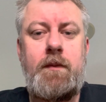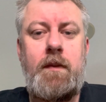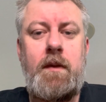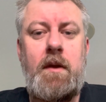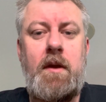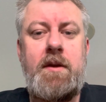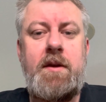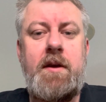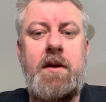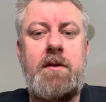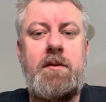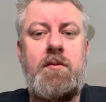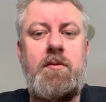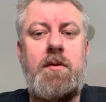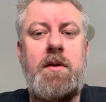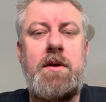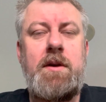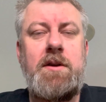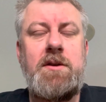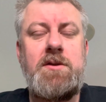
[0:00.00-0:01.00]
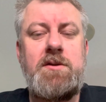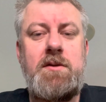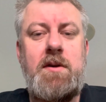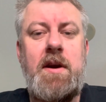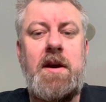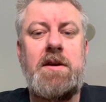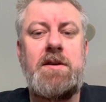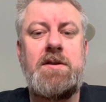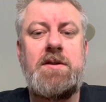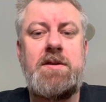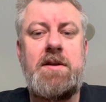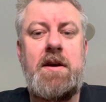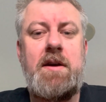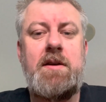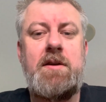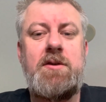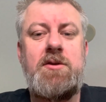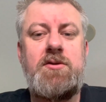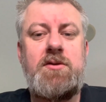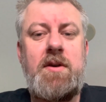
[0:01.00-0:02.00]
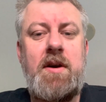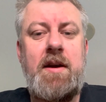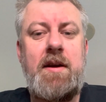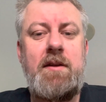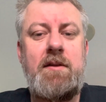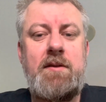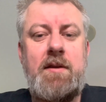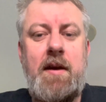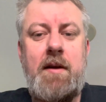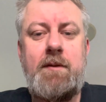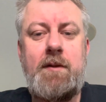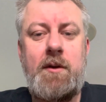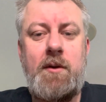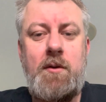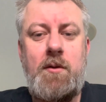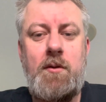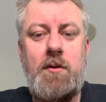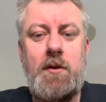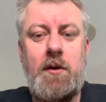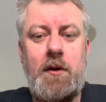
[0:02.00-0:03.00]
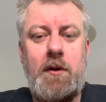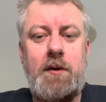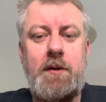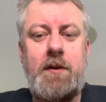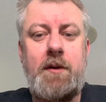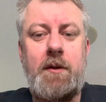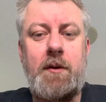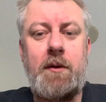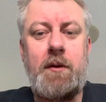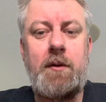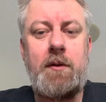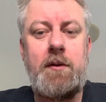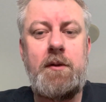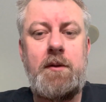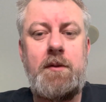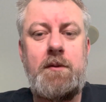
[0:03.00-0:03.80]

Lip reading: I think it's really strange that Australians haven't caught on to